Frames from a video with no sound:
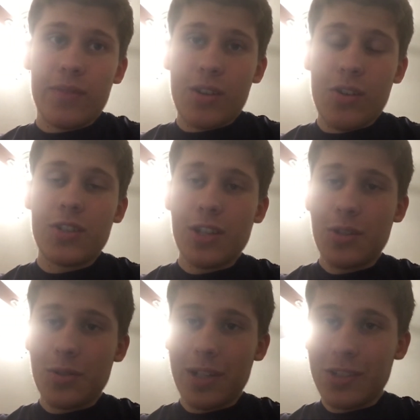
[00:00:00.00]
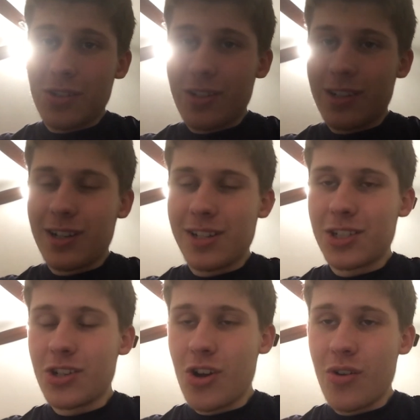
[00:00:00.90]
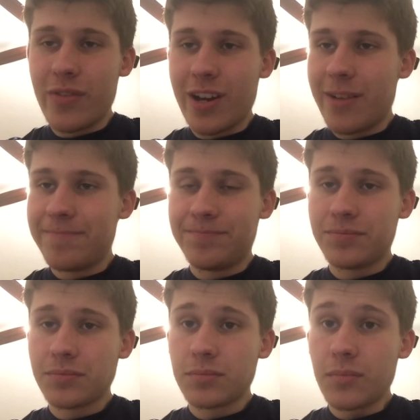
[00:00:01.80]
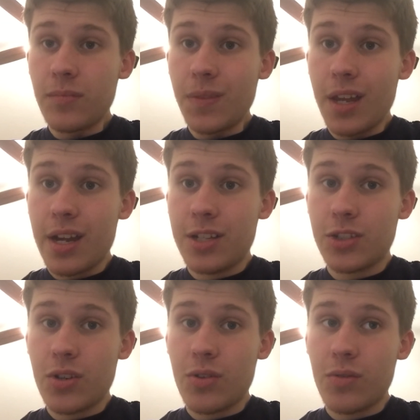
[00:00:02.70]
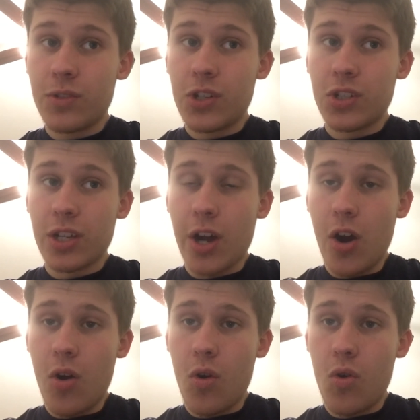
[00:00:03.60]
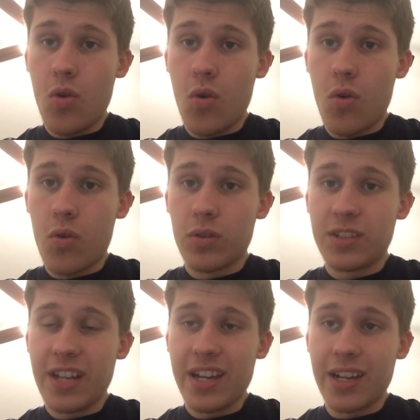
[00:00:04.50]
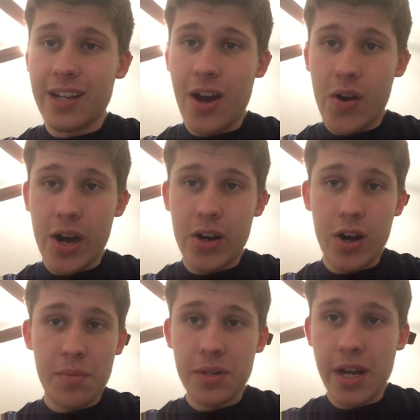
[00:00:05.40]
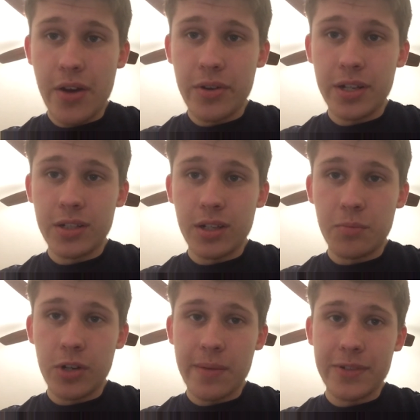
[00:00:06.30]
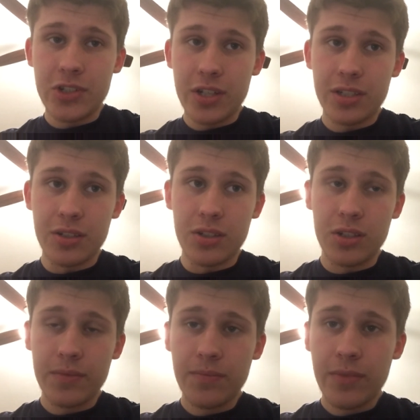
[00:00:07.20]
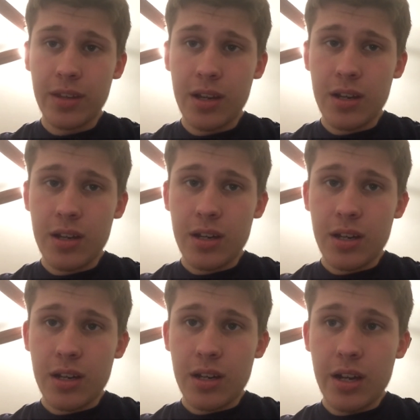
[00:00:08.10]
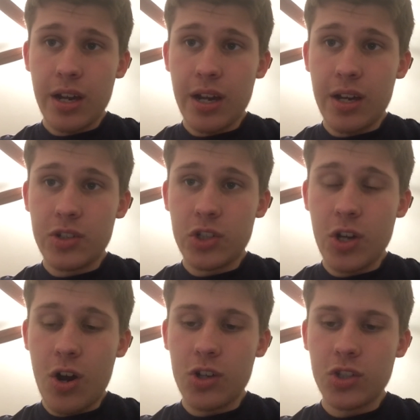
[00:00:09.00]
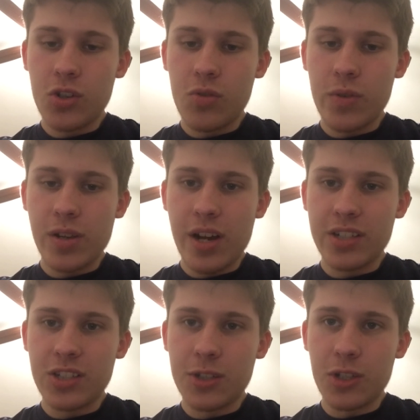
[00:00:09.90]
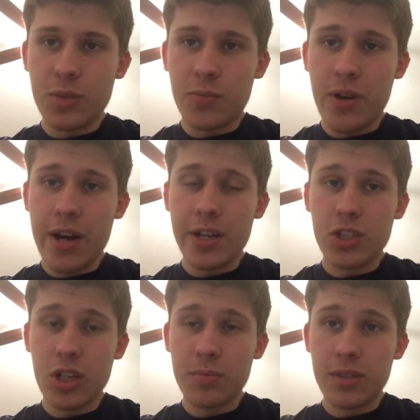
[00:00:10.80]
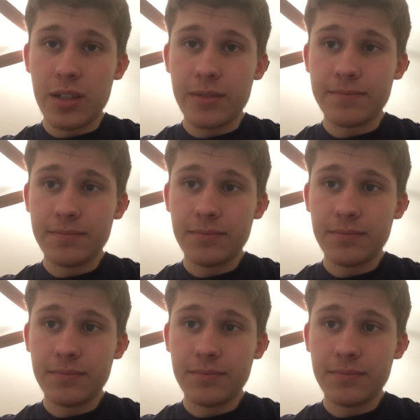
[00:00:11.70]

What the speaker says: Her sister lets her know of that. And so she's like, oh, dang it, now I gotta hunt him down and bring him to justice. And she also realizes that he's planning something